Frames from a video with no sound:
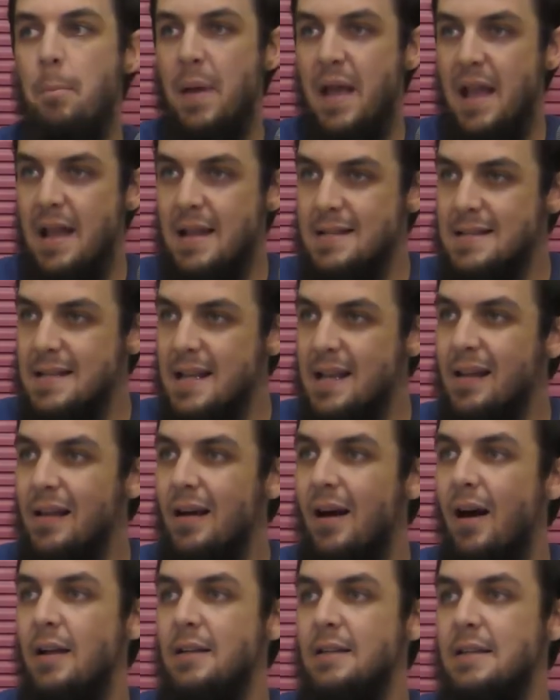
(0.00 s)

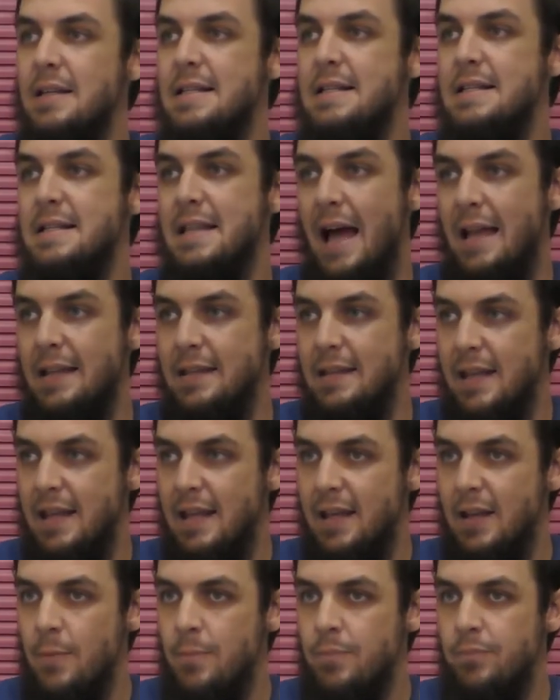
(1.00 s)
basic
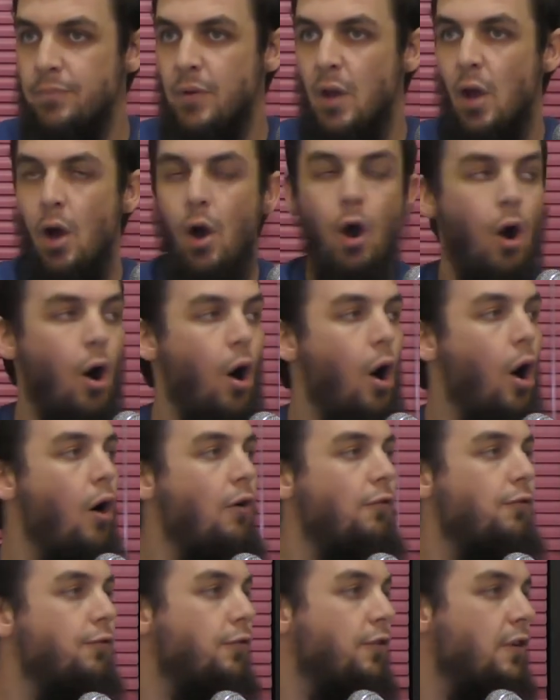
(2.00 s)
understanding
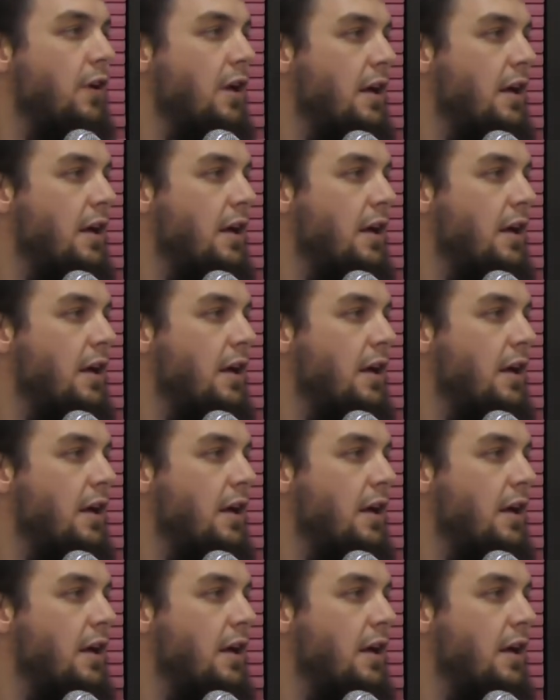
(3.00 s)
of